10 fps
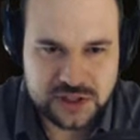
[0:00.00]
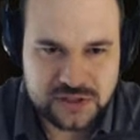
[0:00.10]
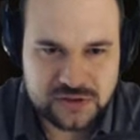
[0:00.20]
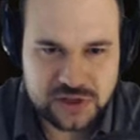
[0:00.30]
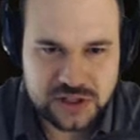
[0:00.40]
As
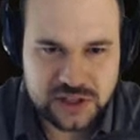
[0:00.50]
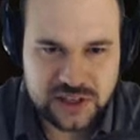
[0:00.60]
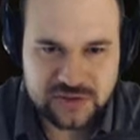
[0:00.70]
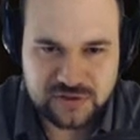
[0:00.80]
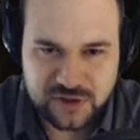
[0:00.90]
agreed, I
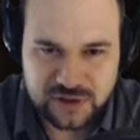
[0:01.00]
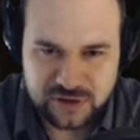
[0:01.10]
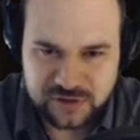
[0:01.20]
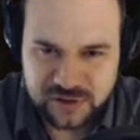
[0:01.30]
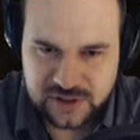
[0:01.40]
have
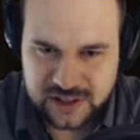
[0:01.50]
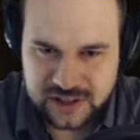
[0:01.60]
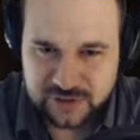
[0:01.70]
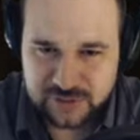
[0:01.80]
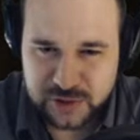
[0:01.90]
notified the
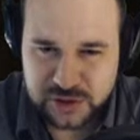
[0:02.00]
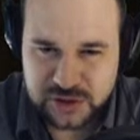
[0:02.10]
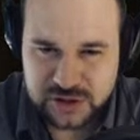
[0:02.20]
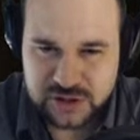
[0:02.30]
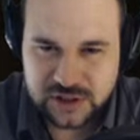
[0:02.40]
King of
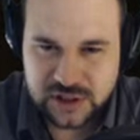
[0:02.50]
Prussia